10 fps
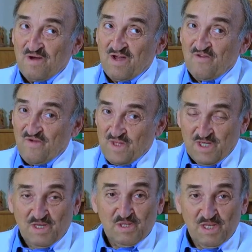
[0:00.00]

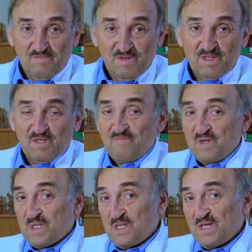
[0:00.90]
Ayurvedic treatment,
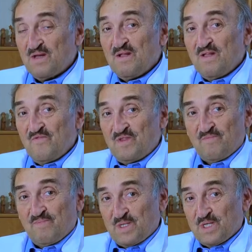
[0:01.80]
especially with the
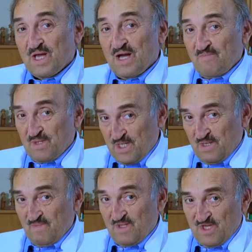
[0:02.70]
Panchakarma
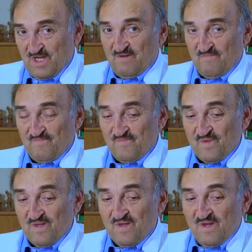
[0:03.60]
treatment there.
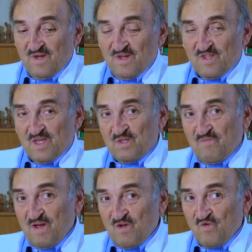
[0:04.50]
Since
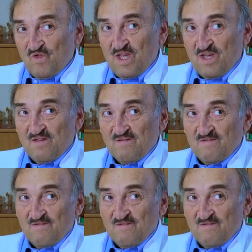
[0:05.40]
we are using